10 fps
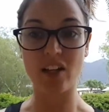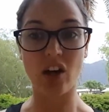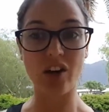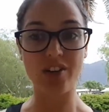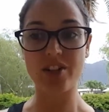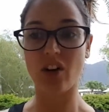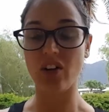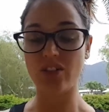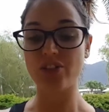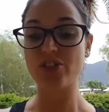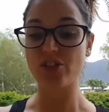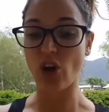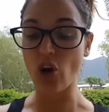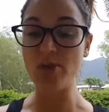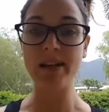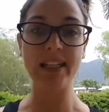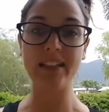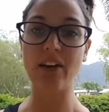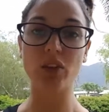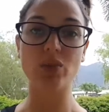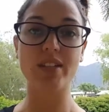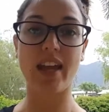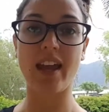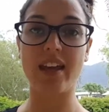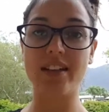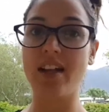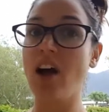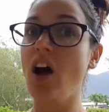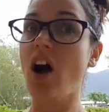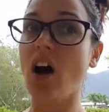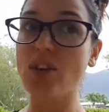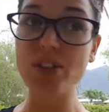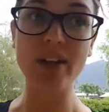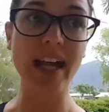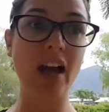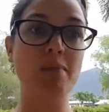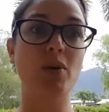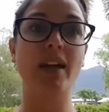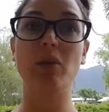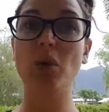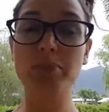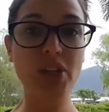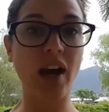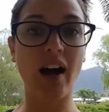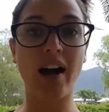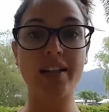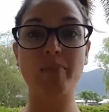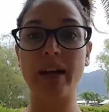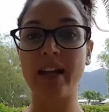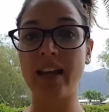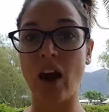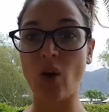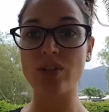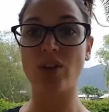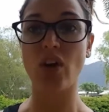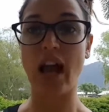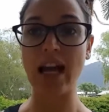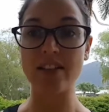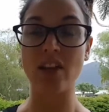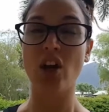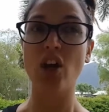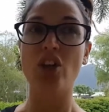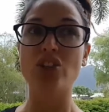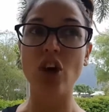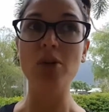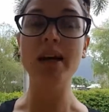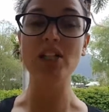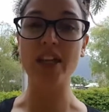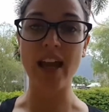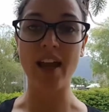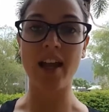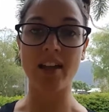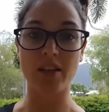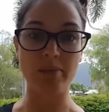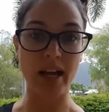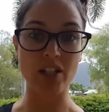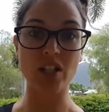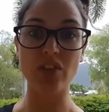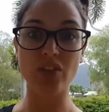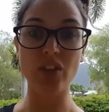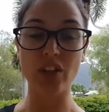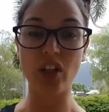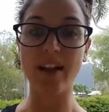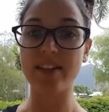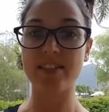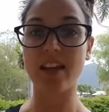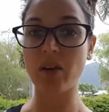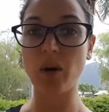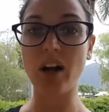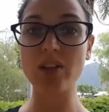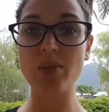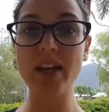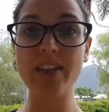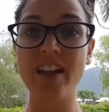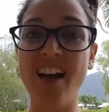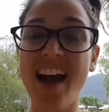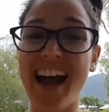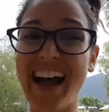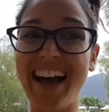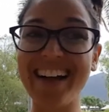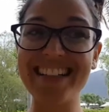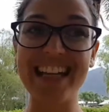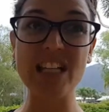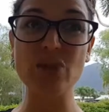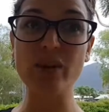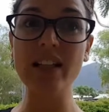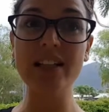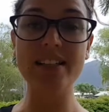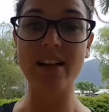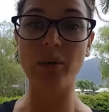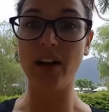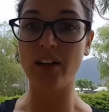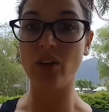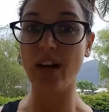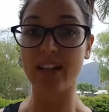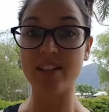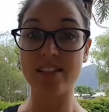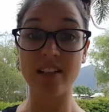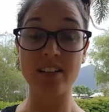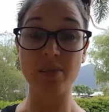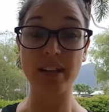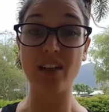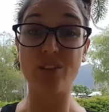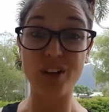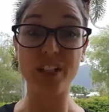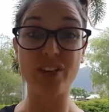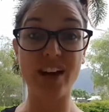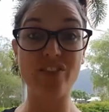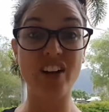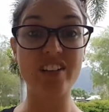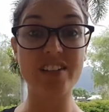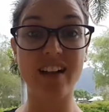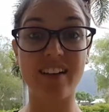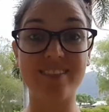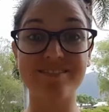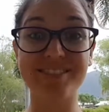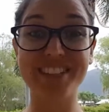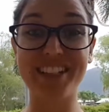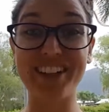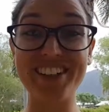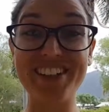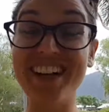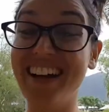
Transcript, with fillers: coach on so many levels. He holds you accountable, he whoops your ass, but he also has so much care and compassion for the clients that he works with. And he's really someone who I consider to be a really great friend now. So